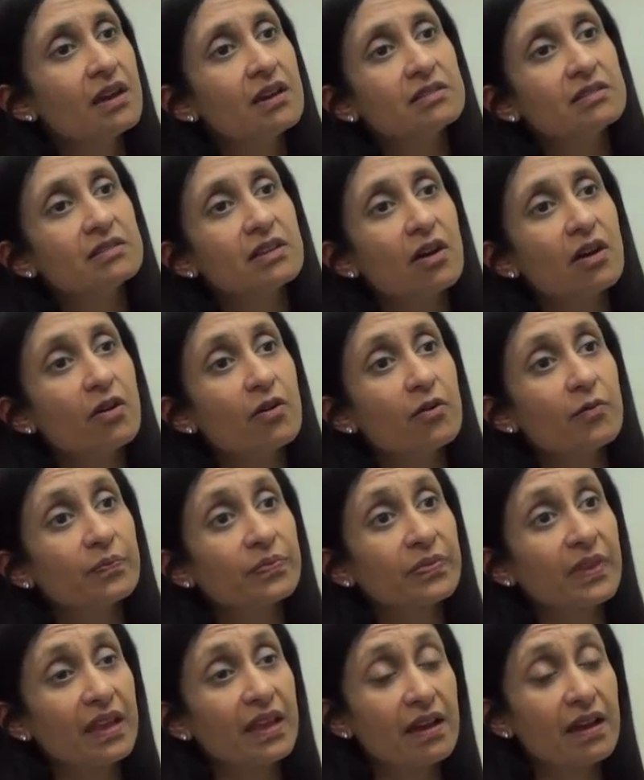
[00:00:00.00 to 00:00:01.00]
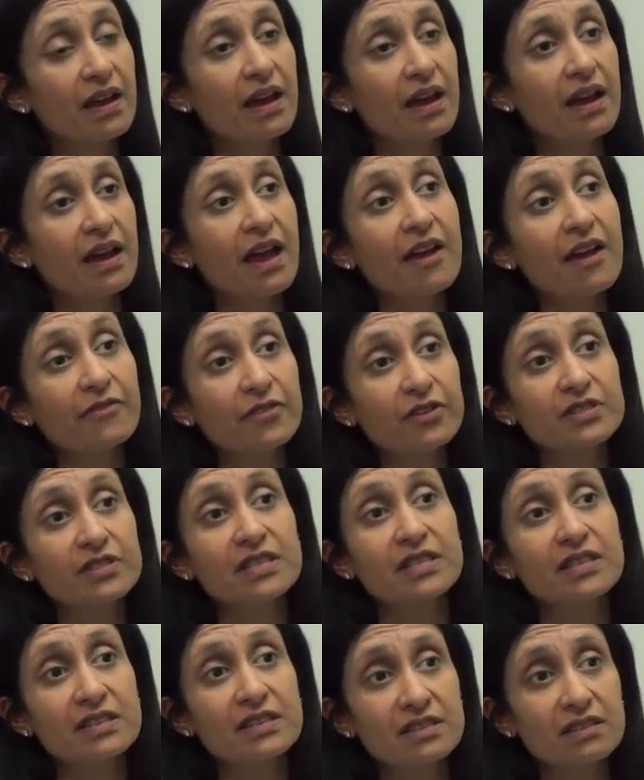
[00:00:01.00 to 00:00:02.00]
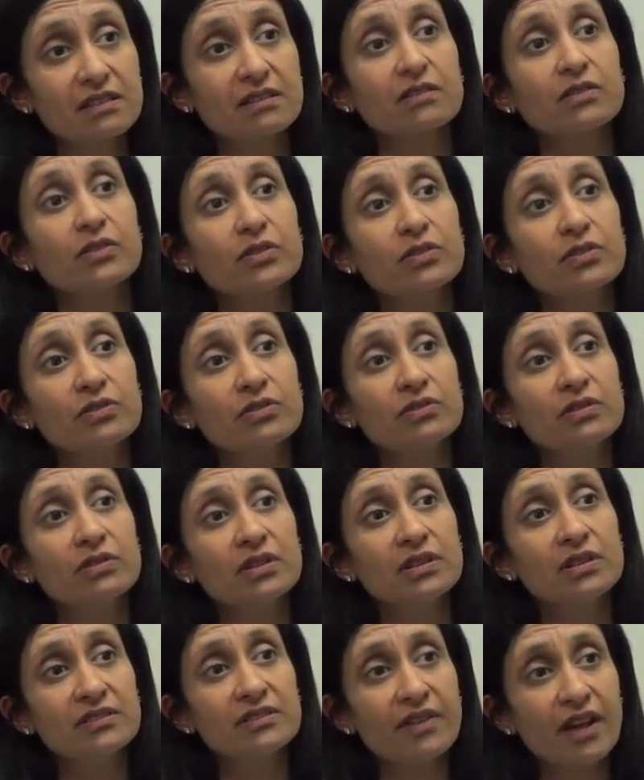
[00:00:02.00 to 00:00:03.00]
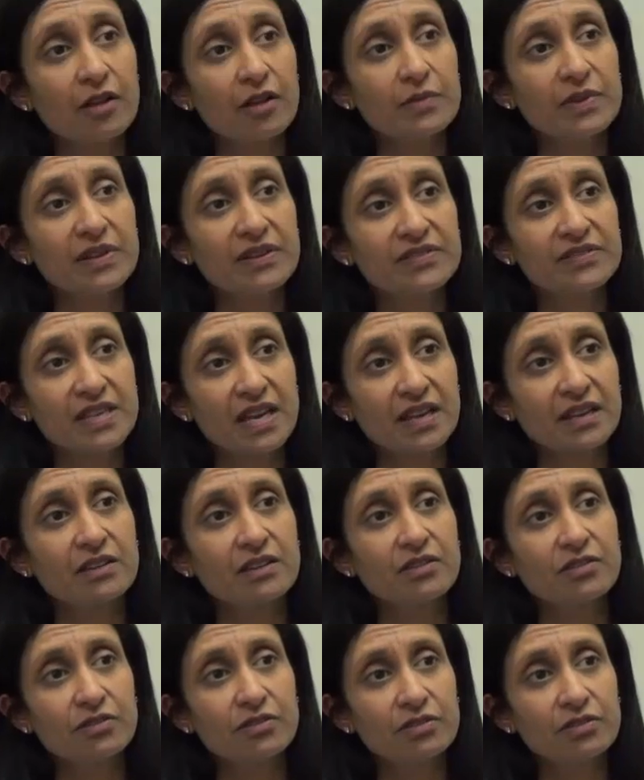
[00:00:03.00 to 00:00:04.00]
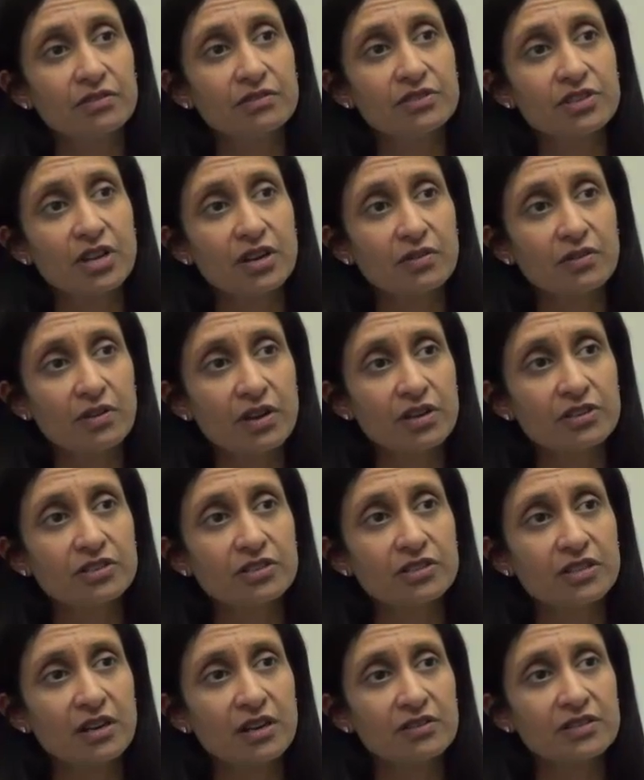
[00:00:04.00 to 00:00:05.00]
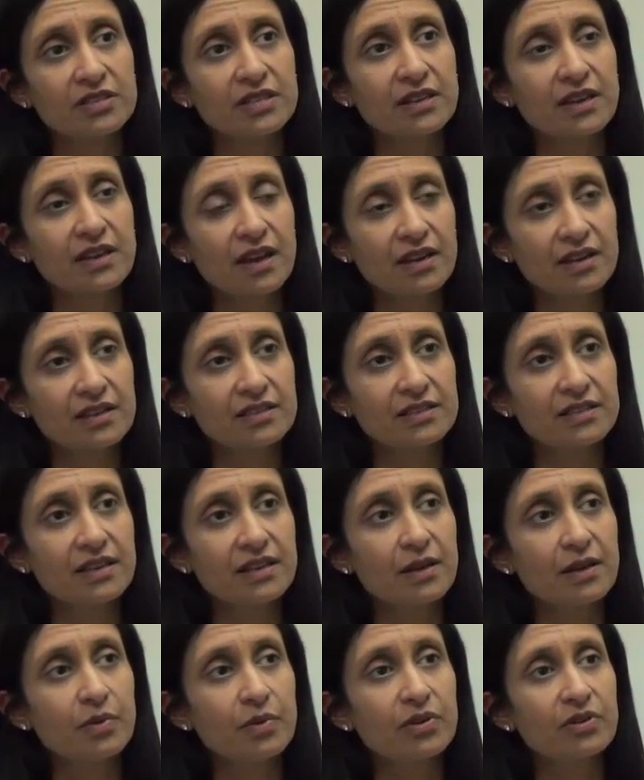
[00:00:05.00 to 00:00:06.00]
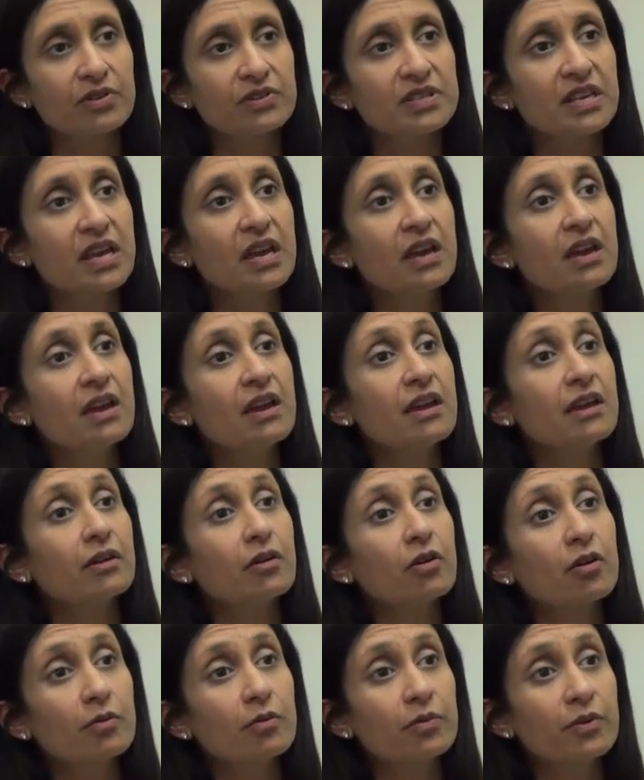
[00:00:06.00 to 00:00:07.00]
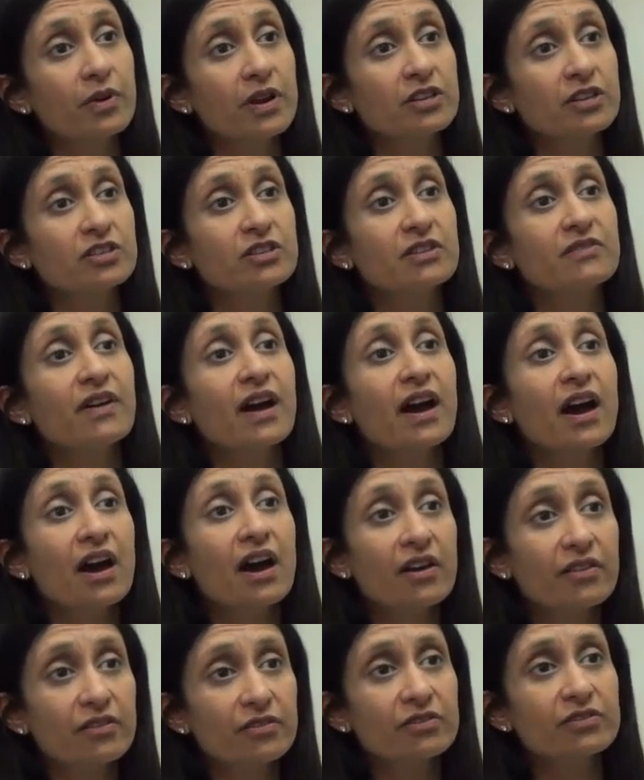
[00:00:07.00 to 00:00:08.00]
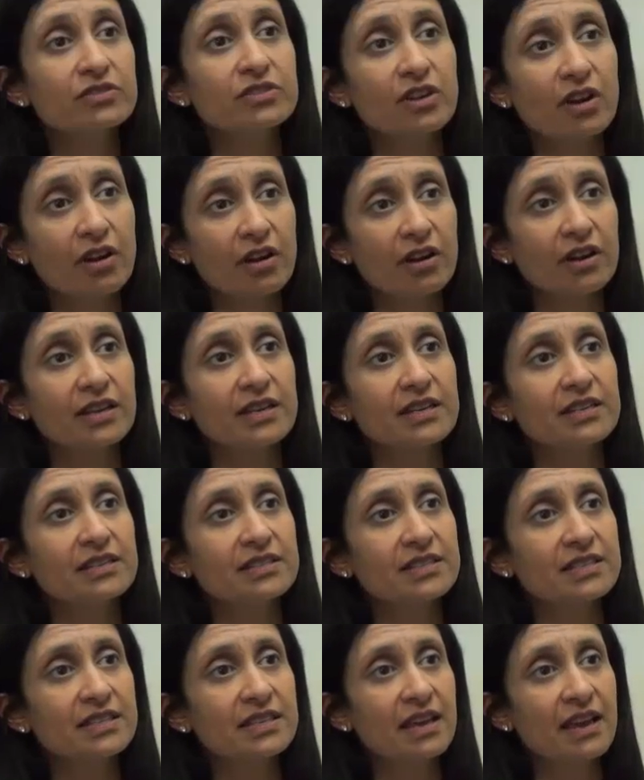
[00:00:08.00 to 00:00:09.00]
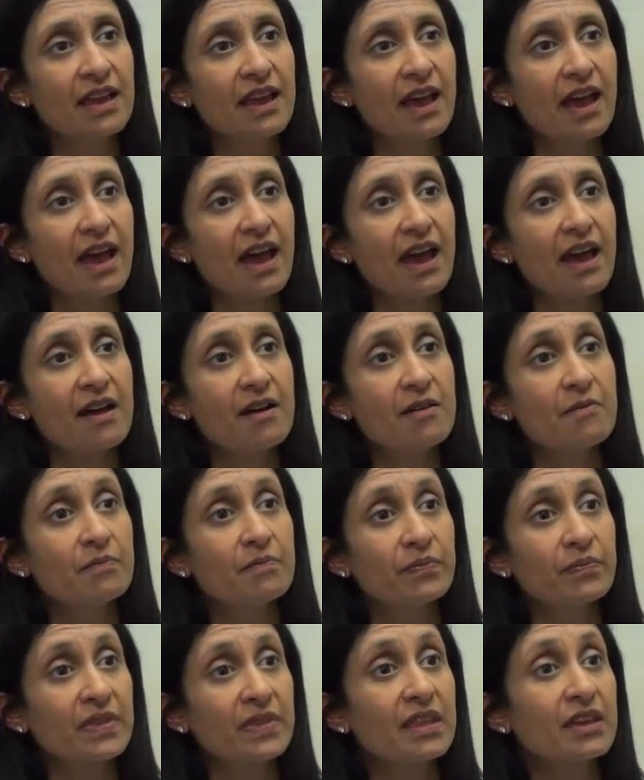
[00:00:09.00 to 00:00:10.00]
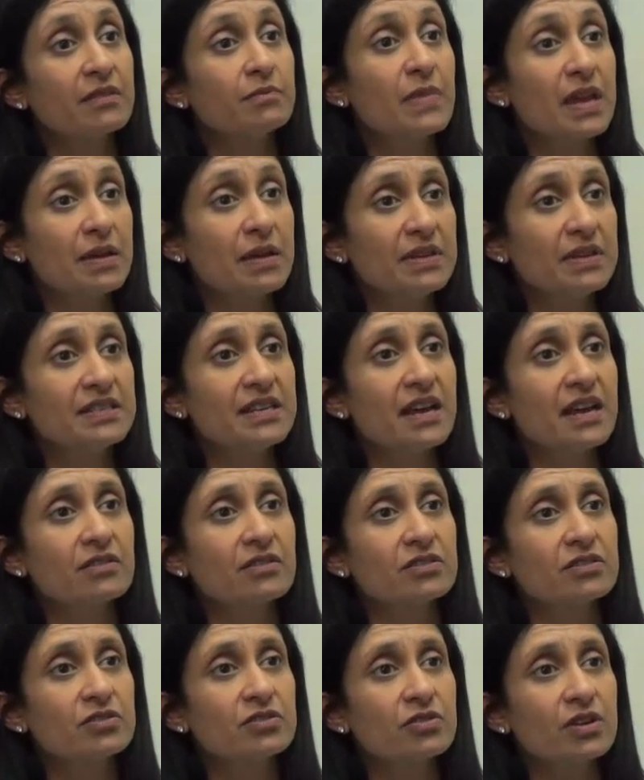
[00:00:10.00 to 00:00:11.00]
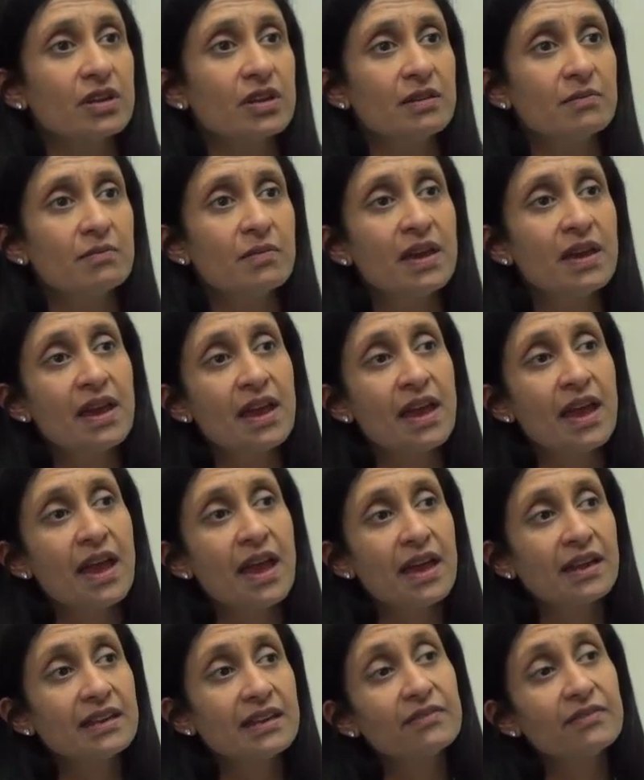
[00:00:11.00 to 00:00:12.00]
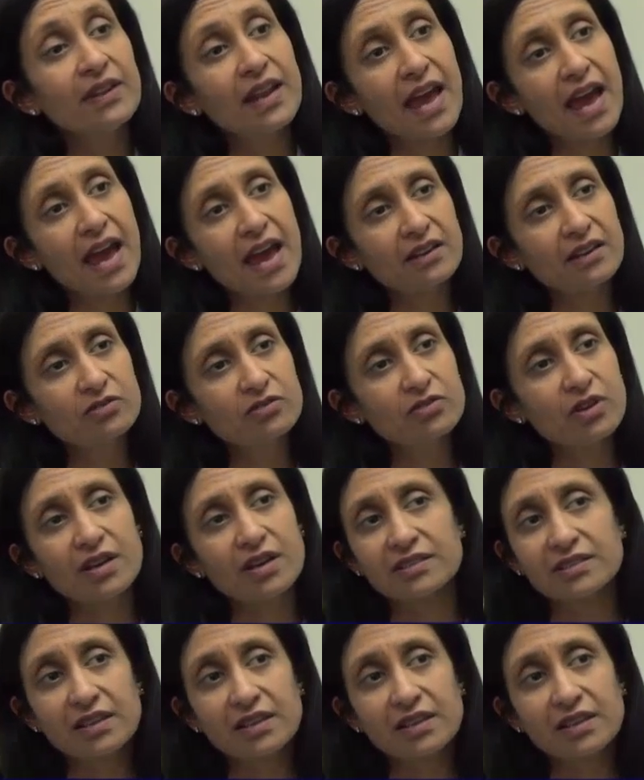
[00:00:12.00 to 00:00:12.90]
So efforts at this include development of second and third generation tyrosine kinase inhibitors, incorporation of other targets that may be downstream, and even adding drugs